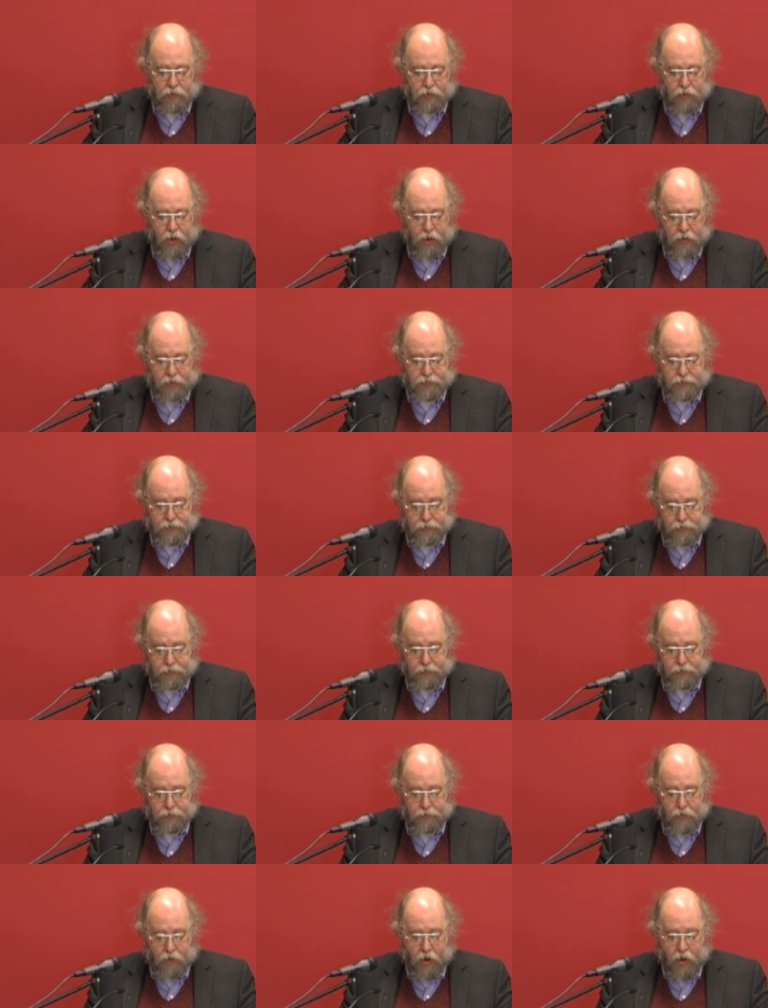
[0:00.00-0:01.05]
Law
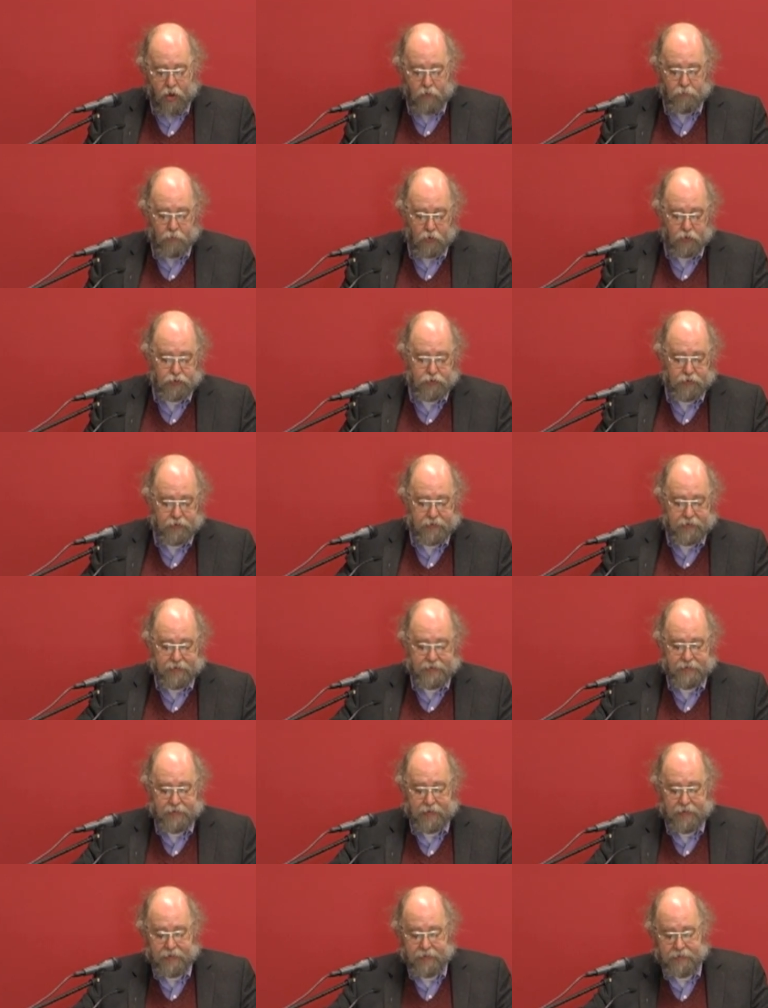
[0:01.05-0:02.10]
two, all motion
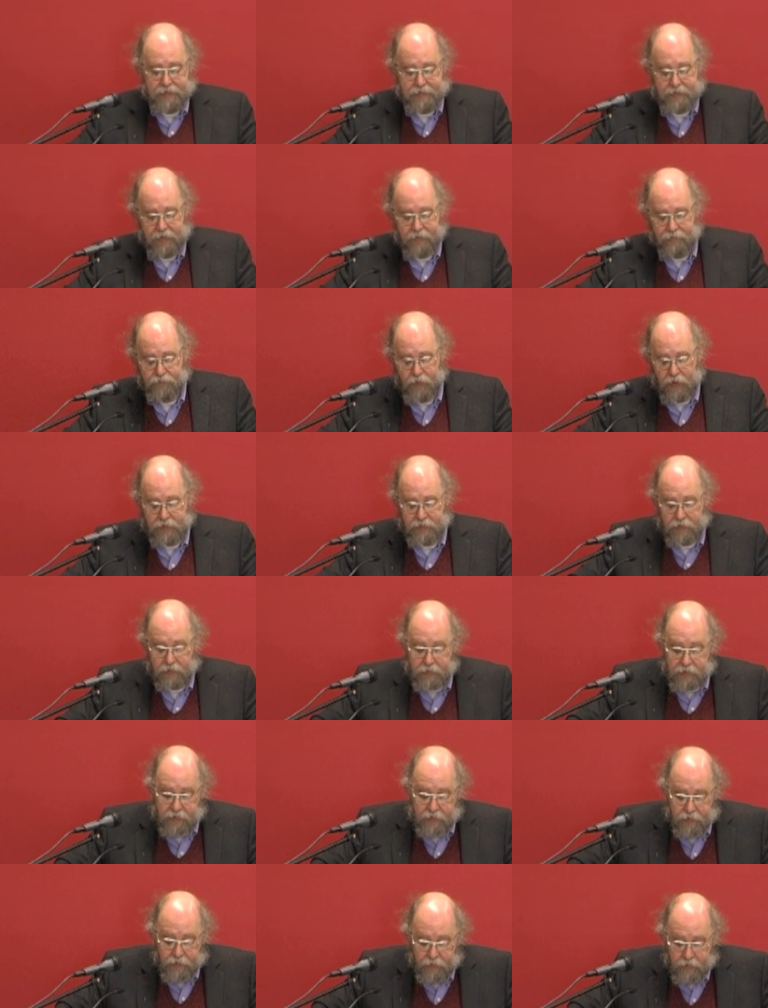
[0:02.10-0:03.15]
is in itself
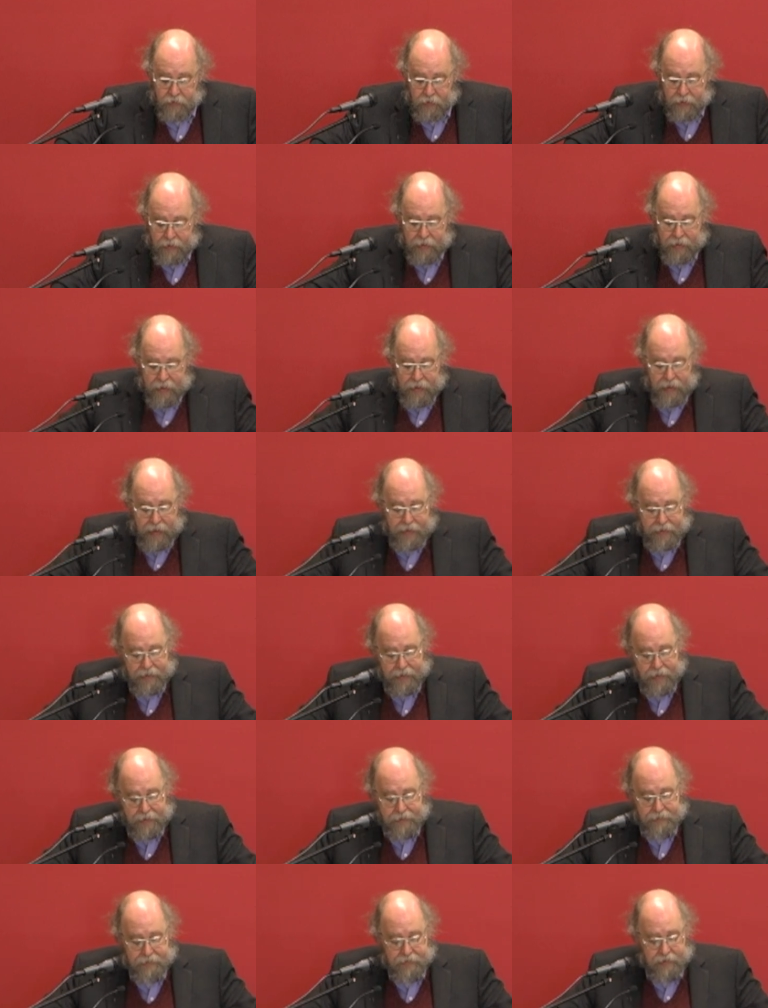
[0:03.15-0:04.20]
rectilinear, and
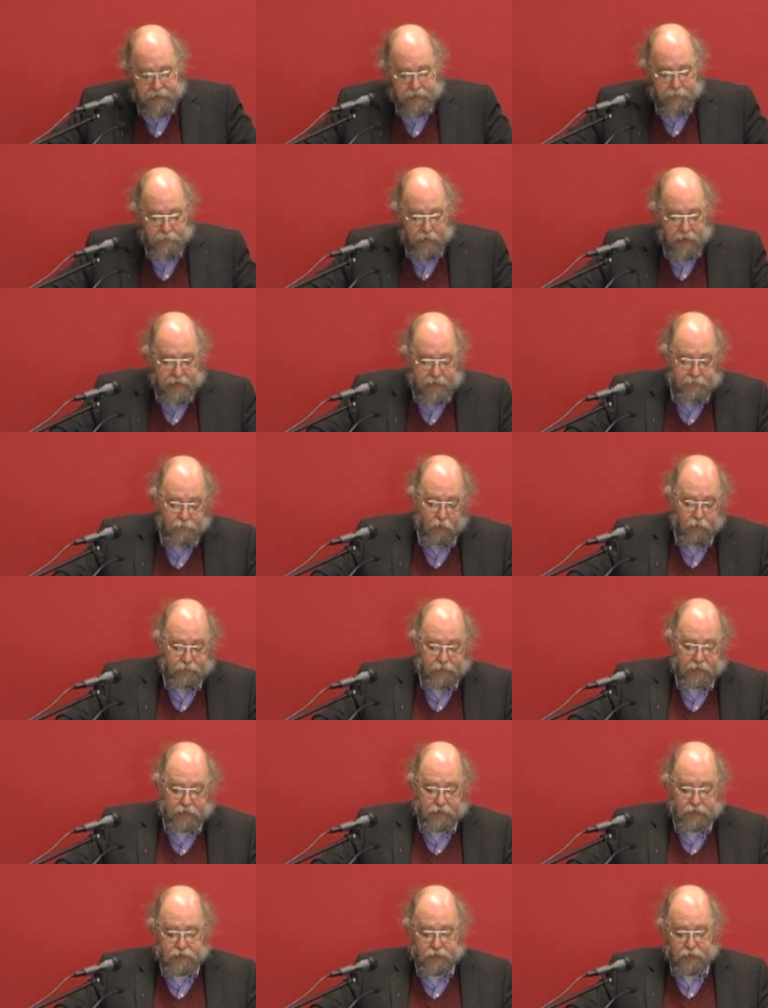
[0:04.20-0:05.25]
hence any body
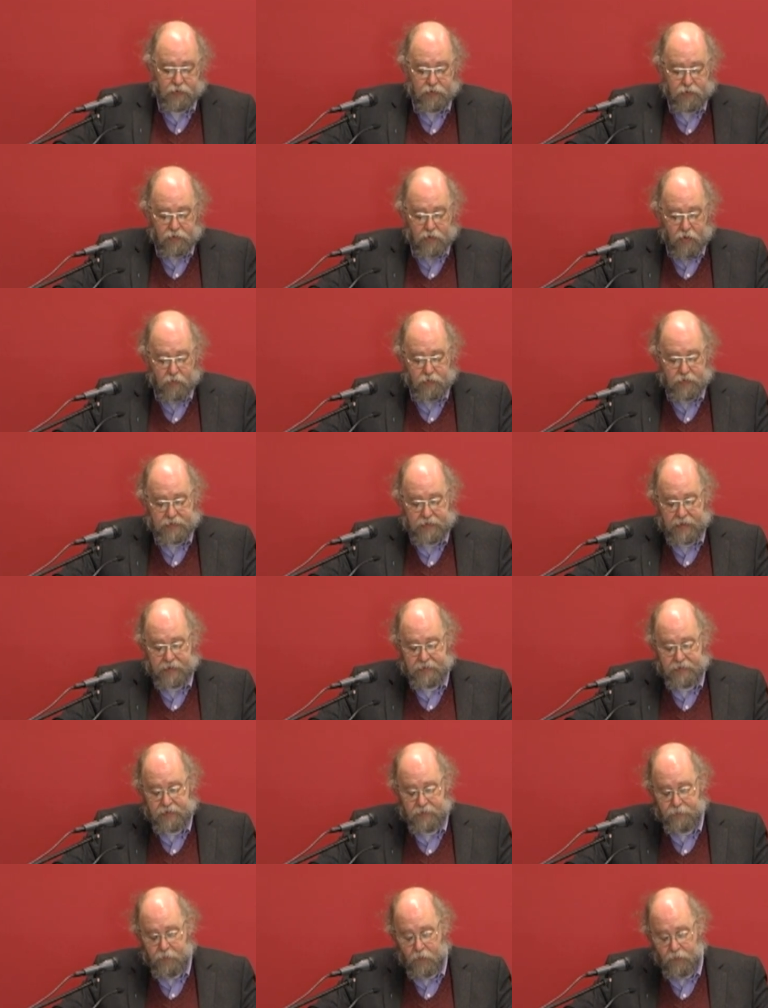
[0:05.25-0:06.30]
moving in a circle always
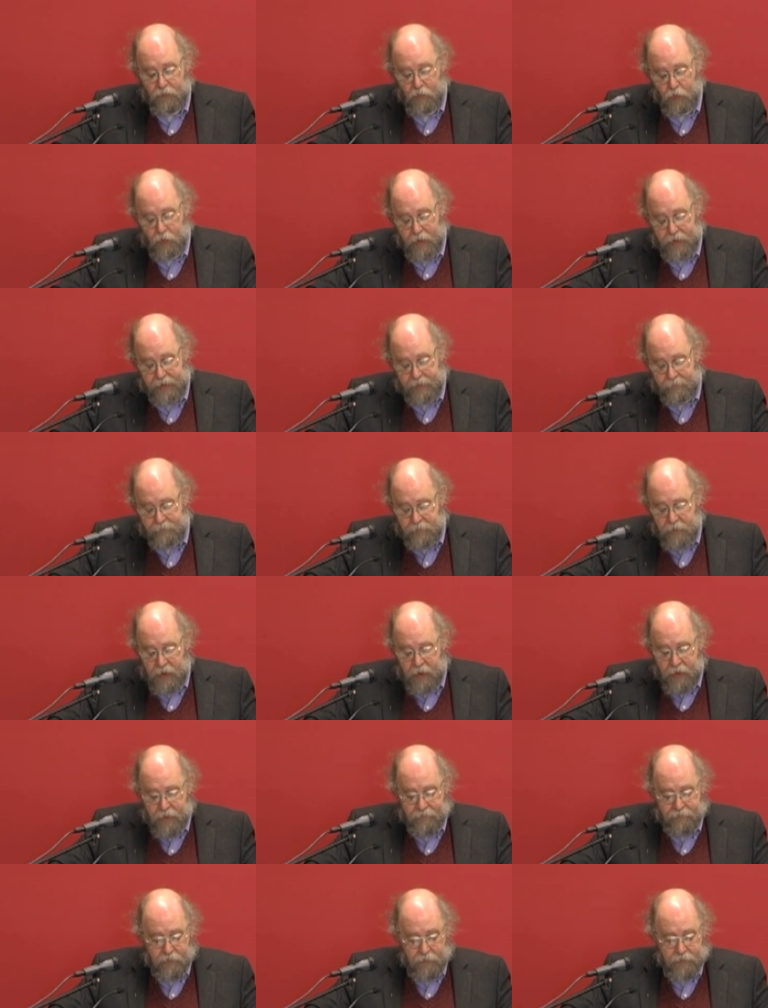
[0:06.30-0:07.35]
tends to move away
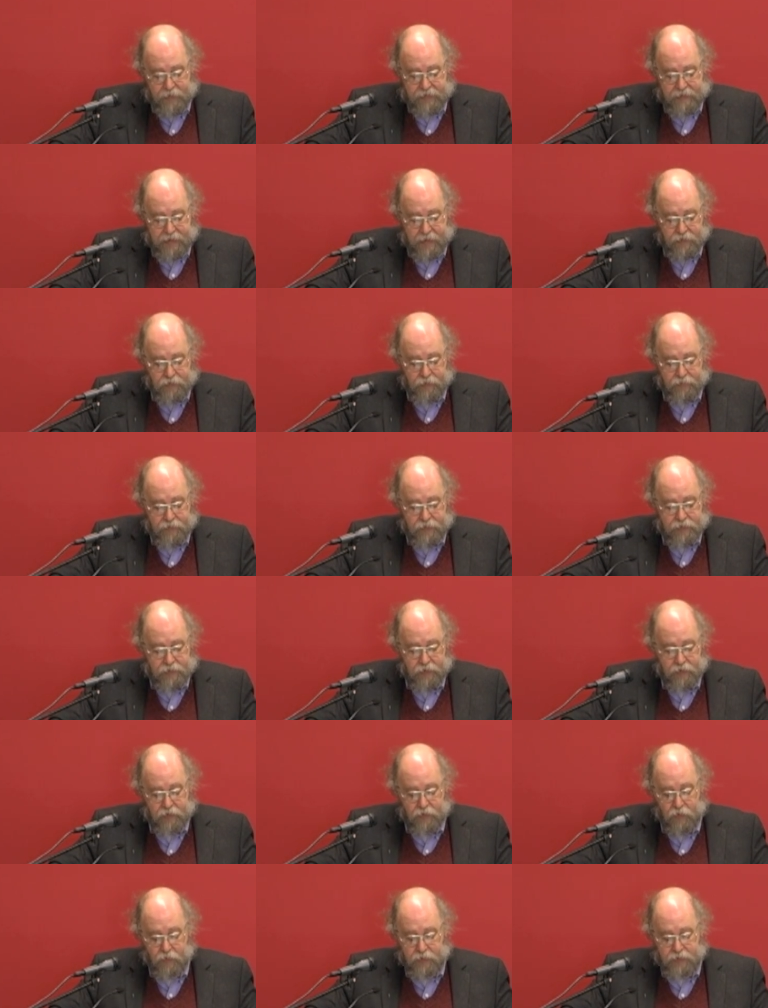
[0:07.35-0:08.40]
from the center of the
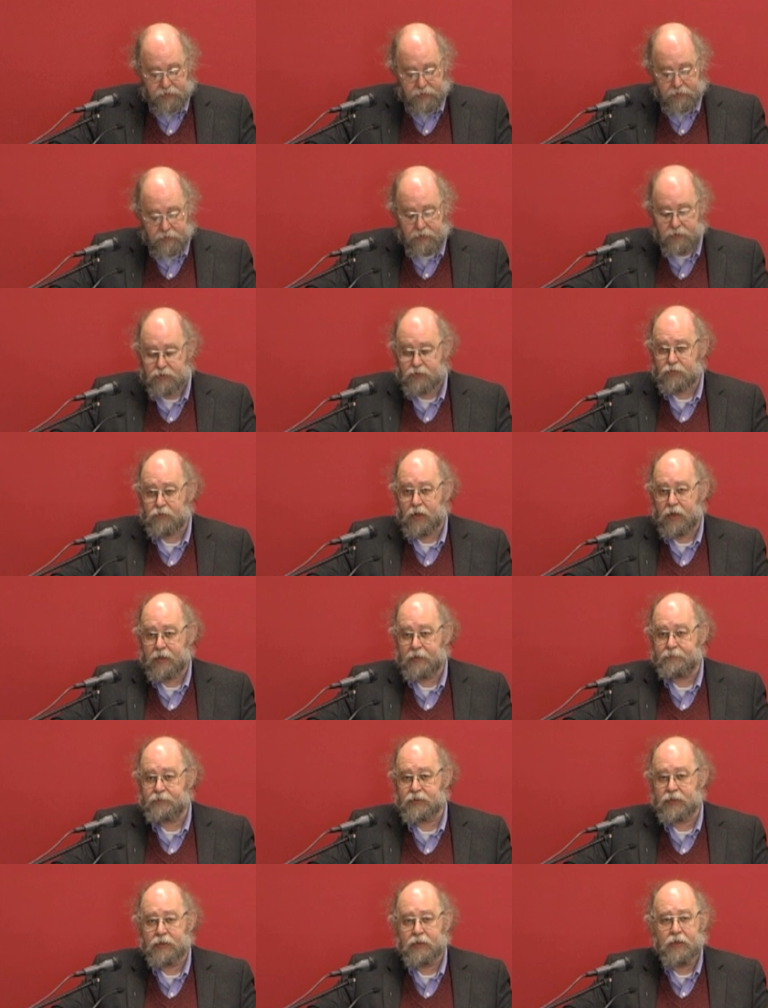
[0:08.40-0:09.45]
circle which it
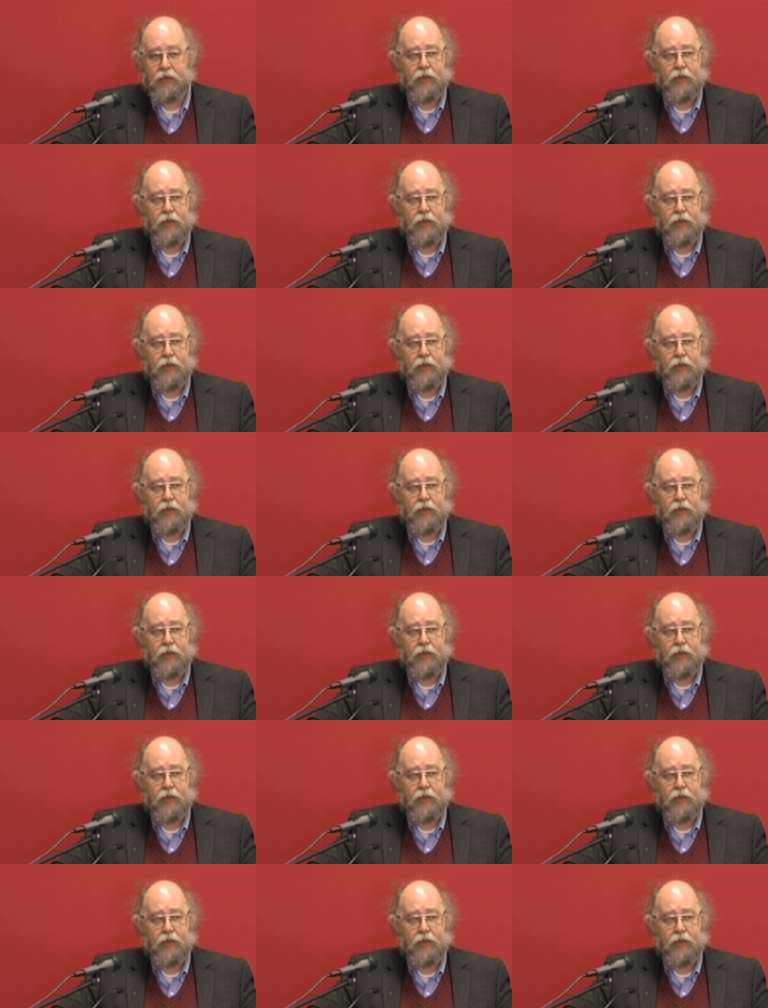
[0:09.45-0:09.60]
describes.